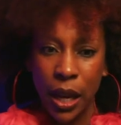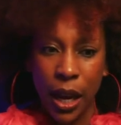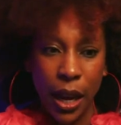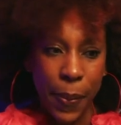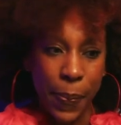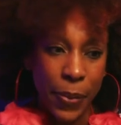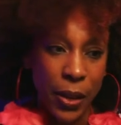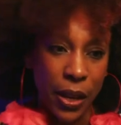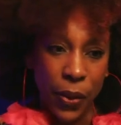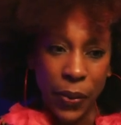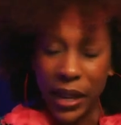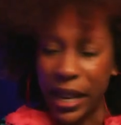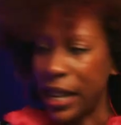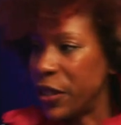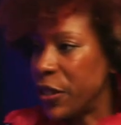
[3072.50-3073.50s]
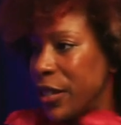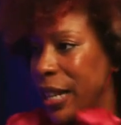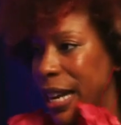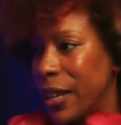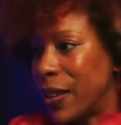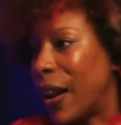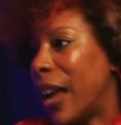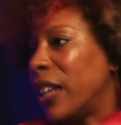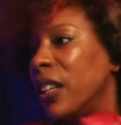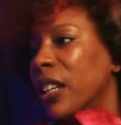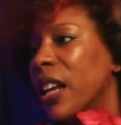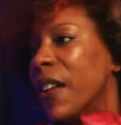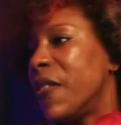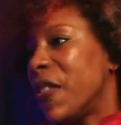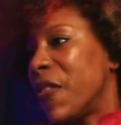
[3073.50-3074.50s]
an entertainer. I
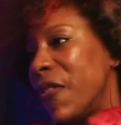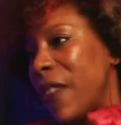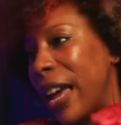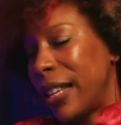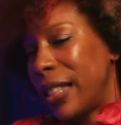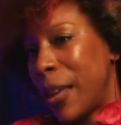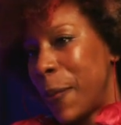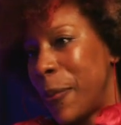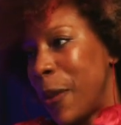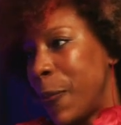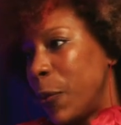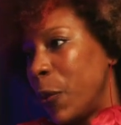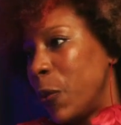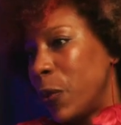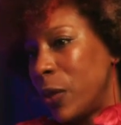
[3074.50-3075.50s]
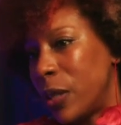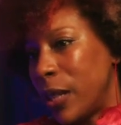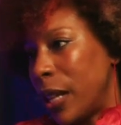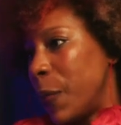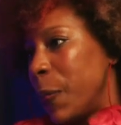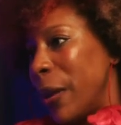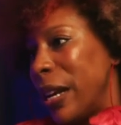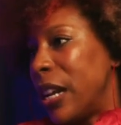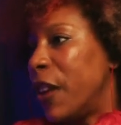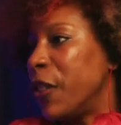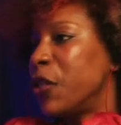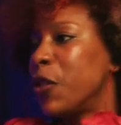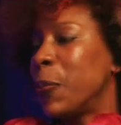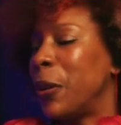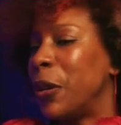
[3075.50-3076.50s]
love the fact that people celebrate
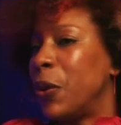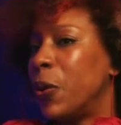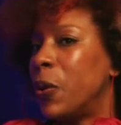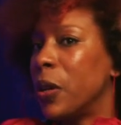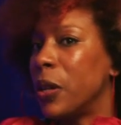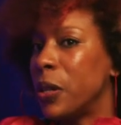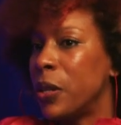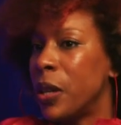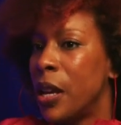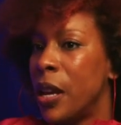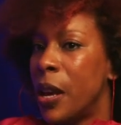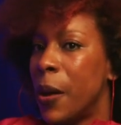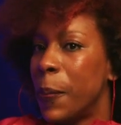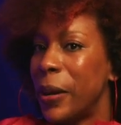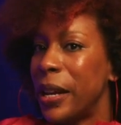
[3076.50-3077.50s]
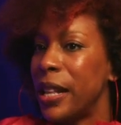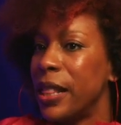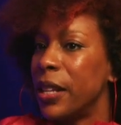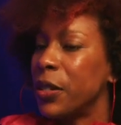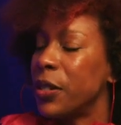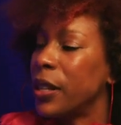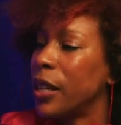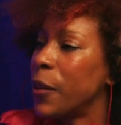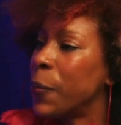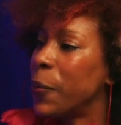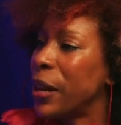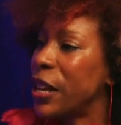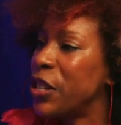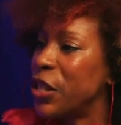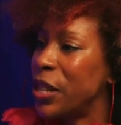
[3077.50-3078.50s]
entrepreneurs, but in their
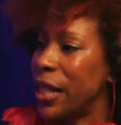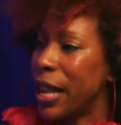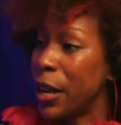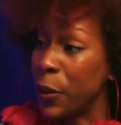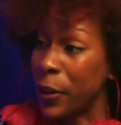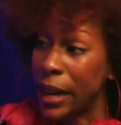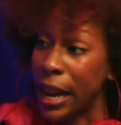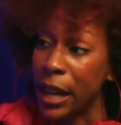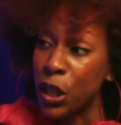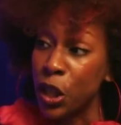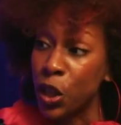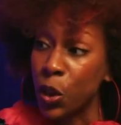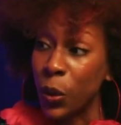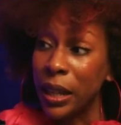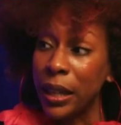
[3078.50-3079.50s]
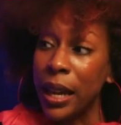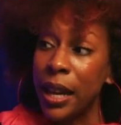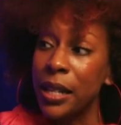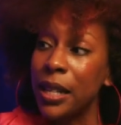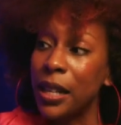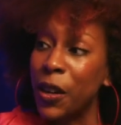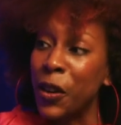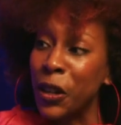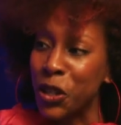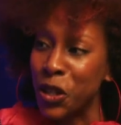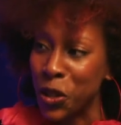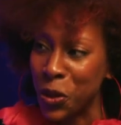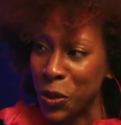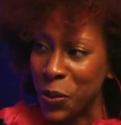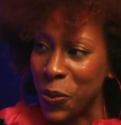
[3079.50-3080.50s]
celebration, they create storylines that aren't
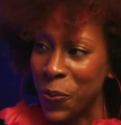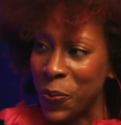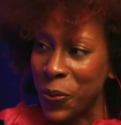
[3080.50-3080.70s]
true.